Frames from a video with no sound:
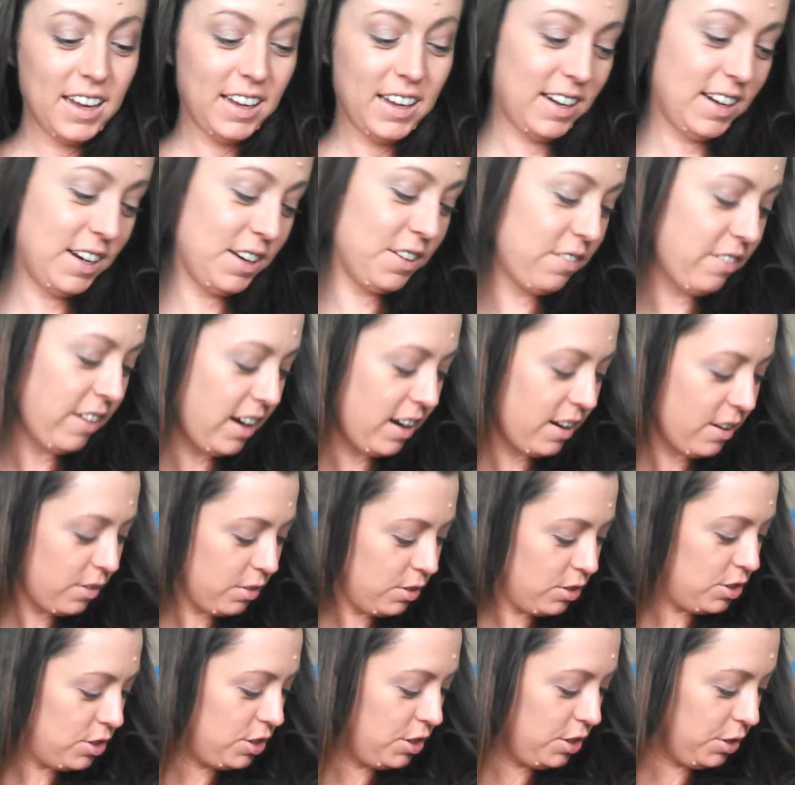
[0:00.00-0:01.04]
getting
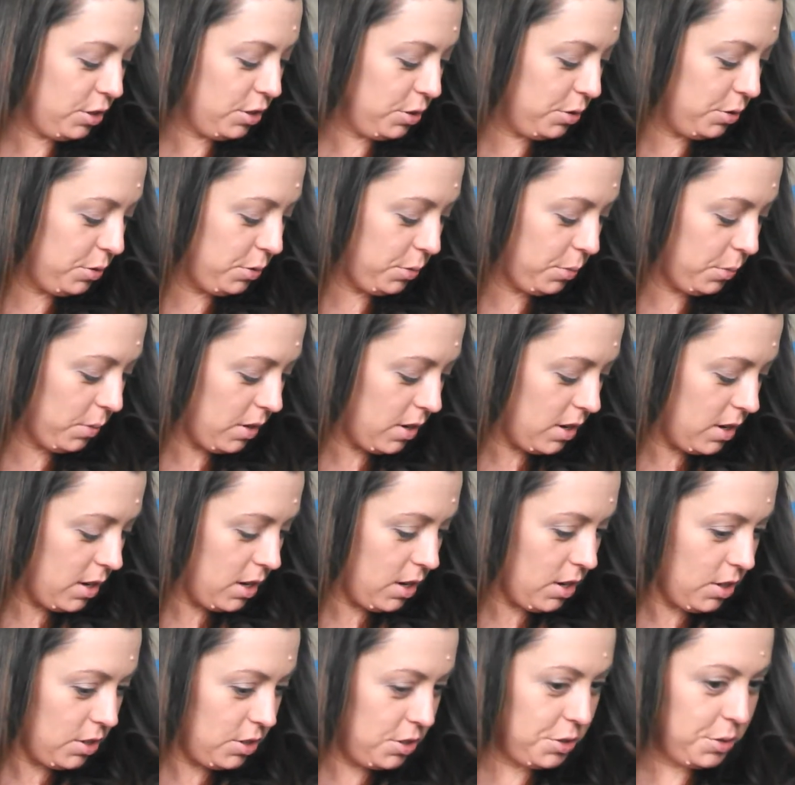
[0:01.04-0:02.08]
around to
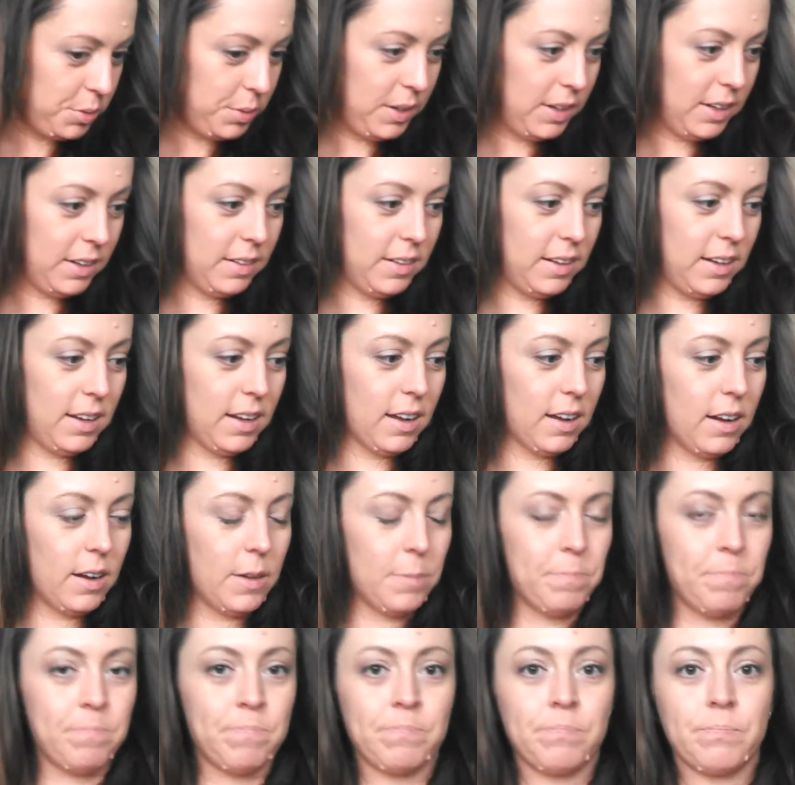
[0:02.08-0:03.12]
doing
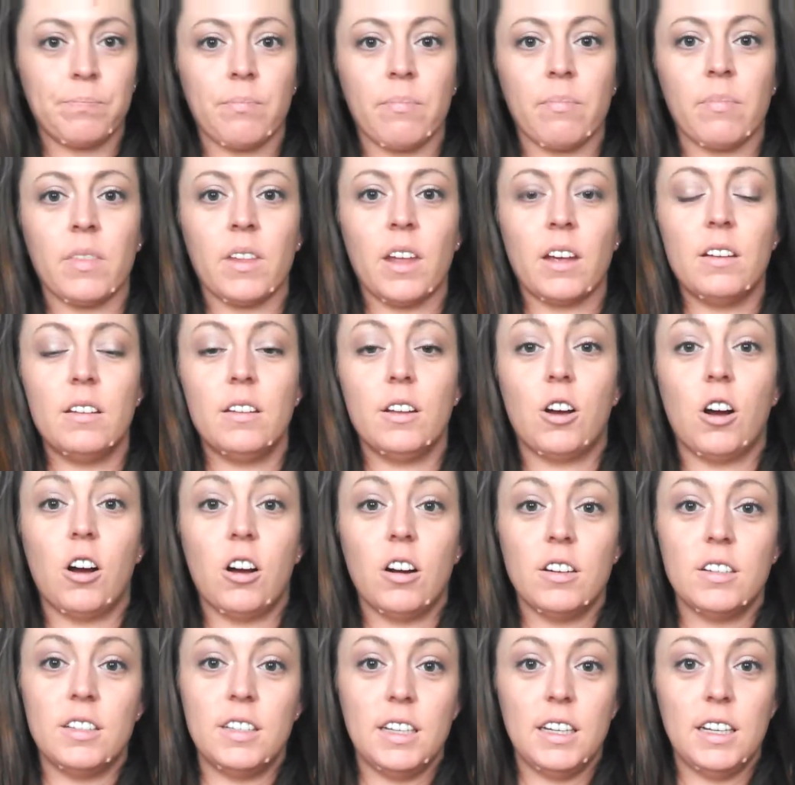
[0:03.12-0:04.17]
the
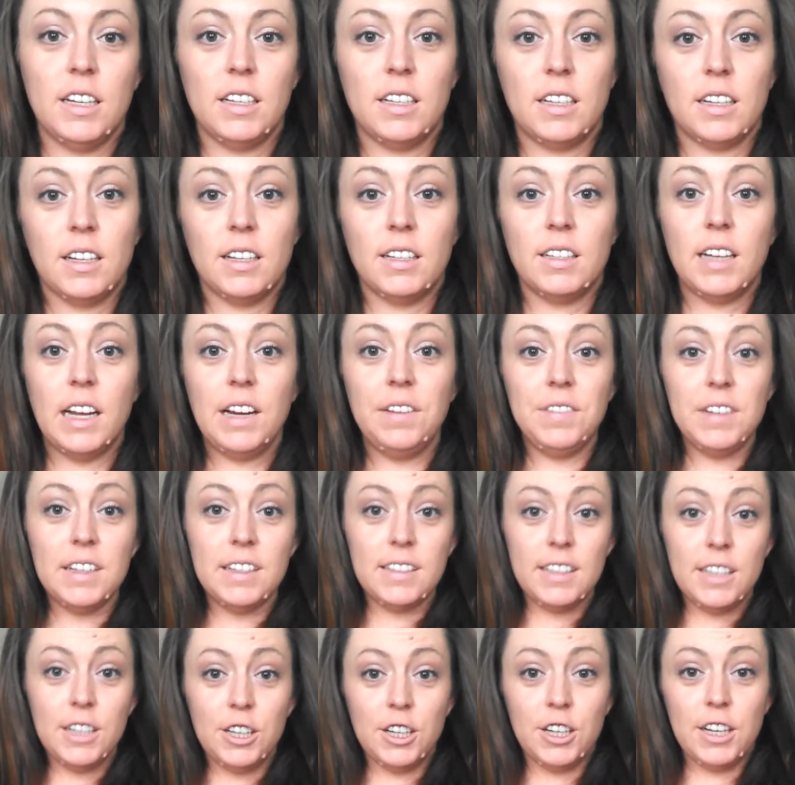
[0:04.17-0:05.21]
car seat
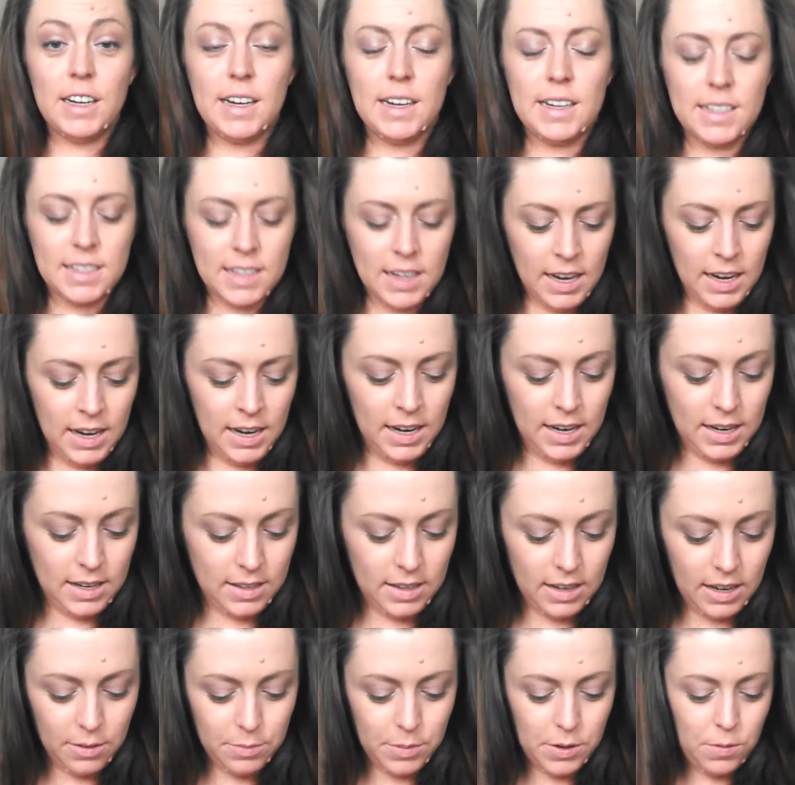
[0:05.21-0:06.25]
safety series
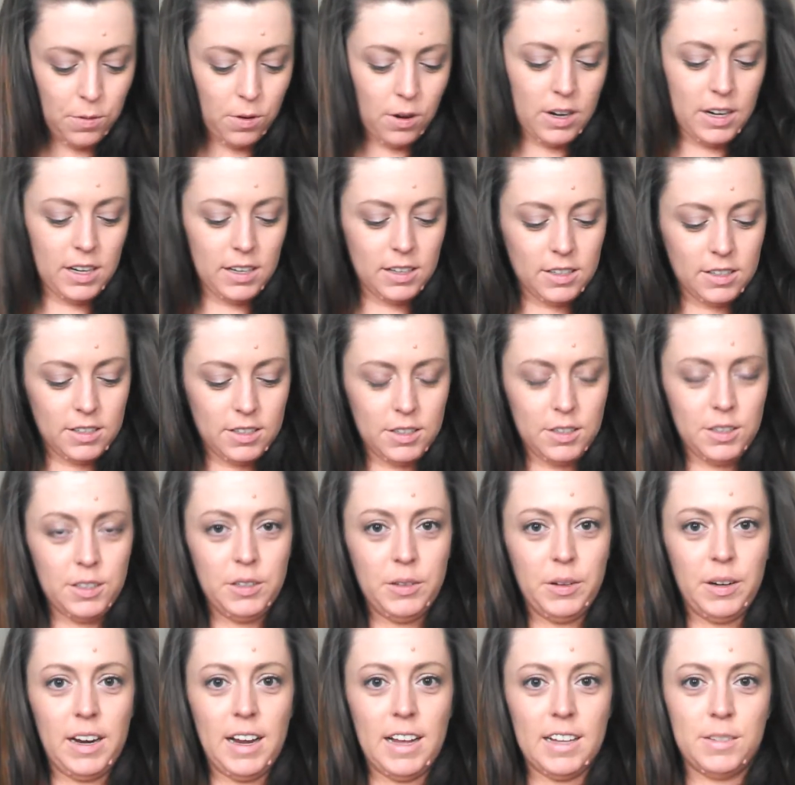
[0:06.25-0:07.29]
that I've been wanting to
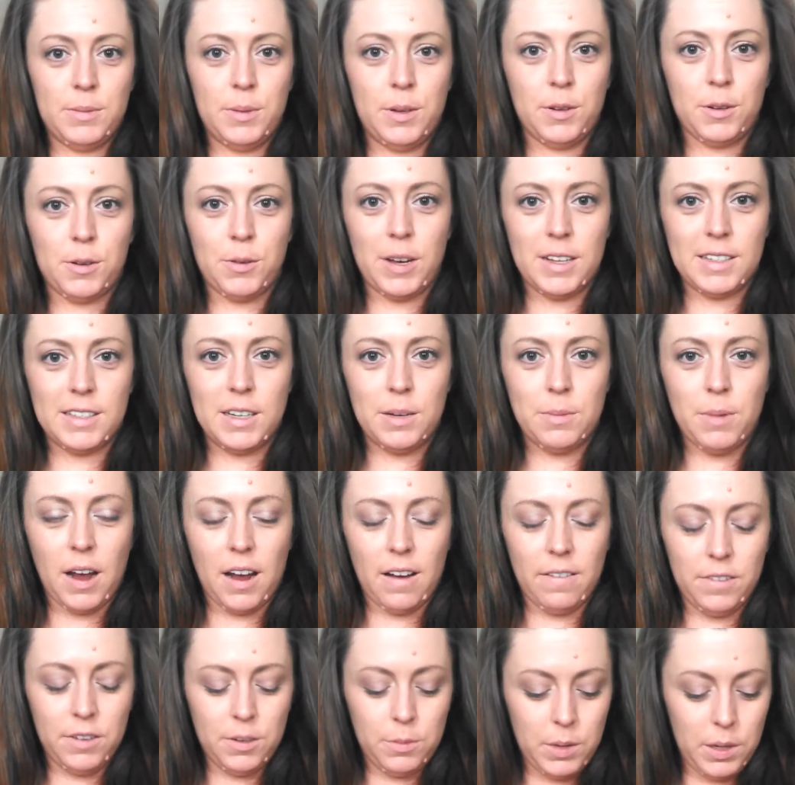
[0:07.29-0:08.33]
do and has been requested
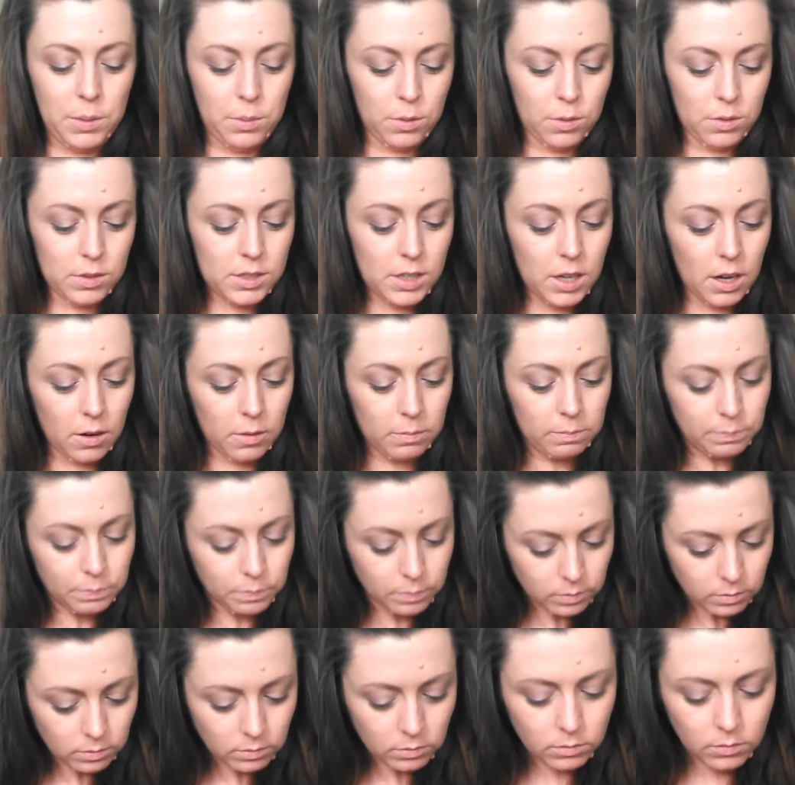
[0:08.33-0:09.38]
by a few people. So
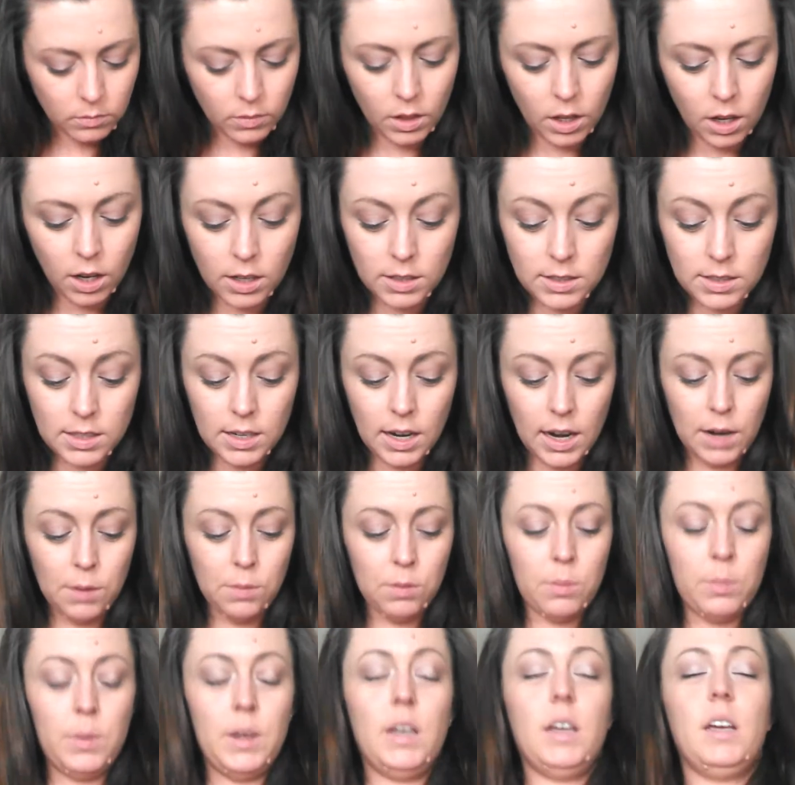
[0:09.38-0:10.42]

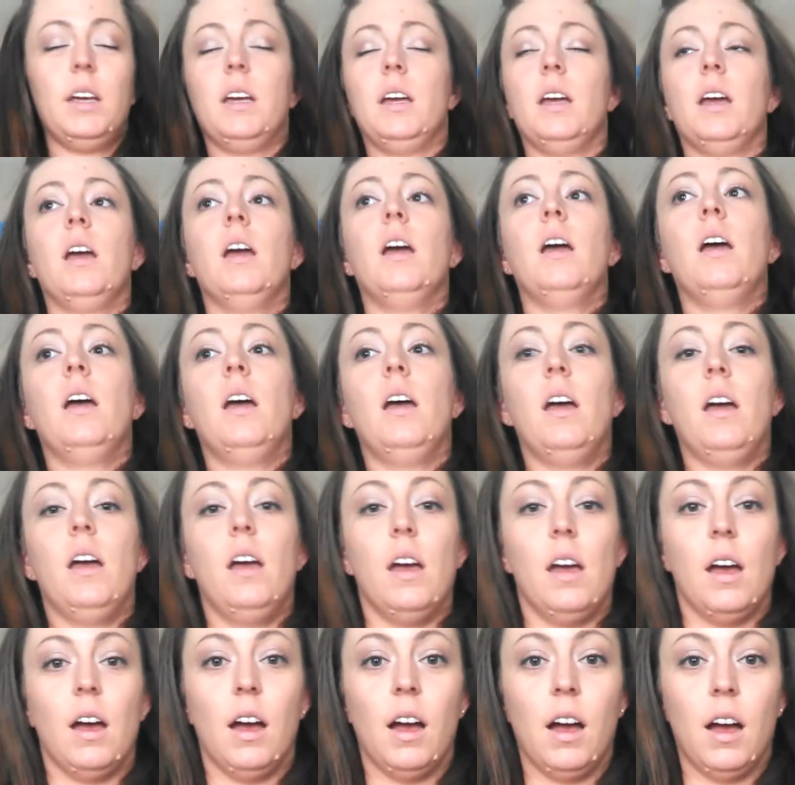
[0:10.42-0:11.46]
today will be
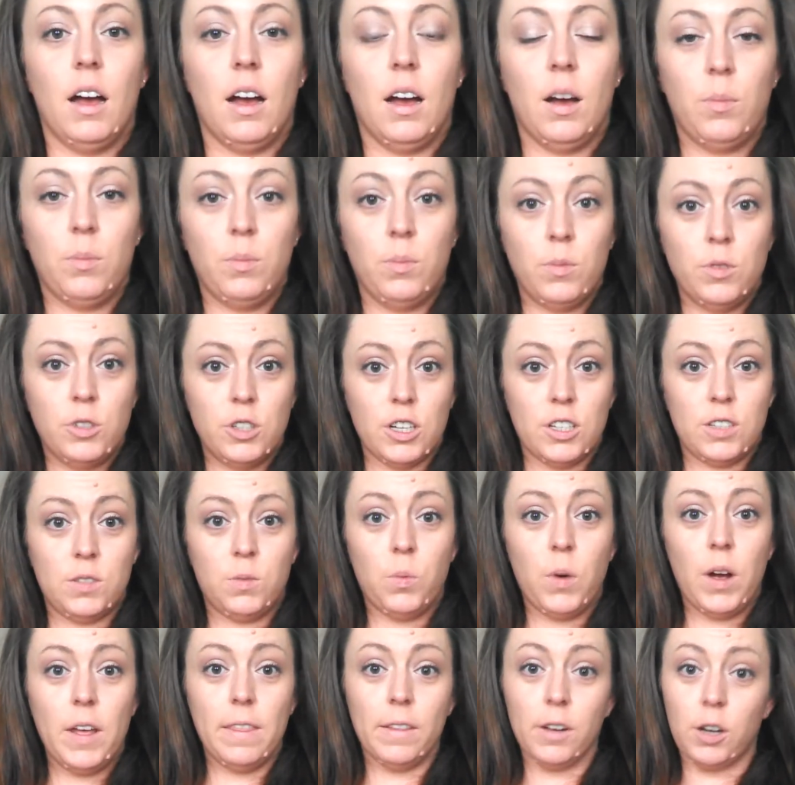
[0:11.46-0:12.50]

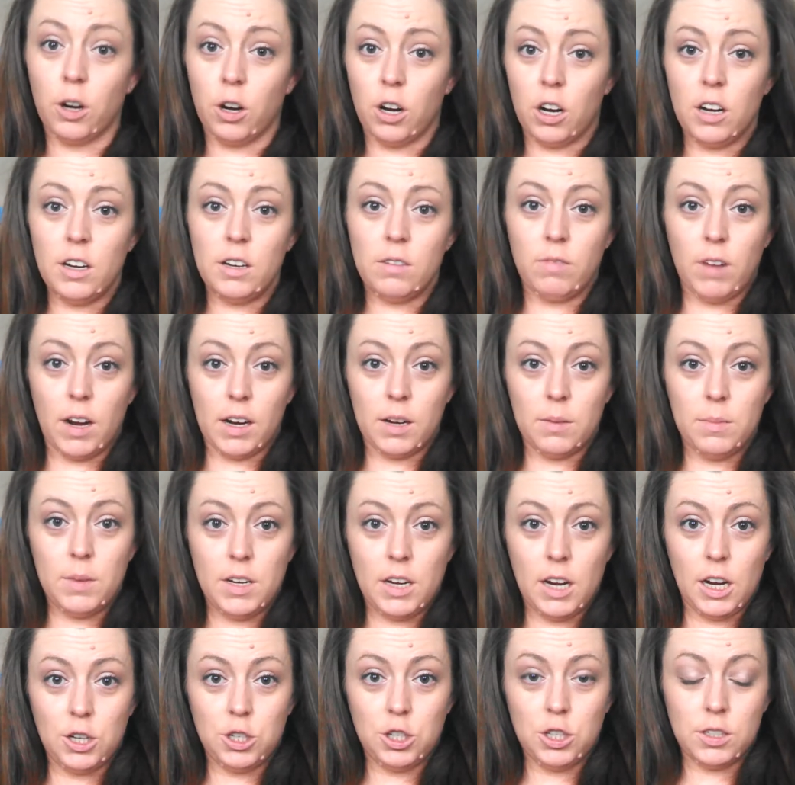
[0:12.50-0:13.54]
just what the current
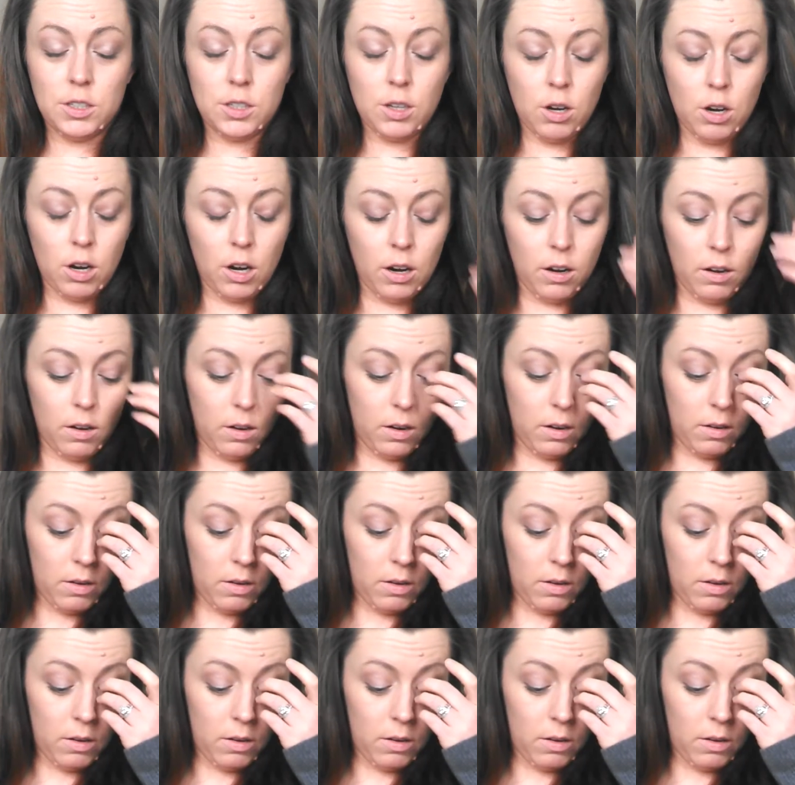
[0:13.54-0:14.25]
recommendations are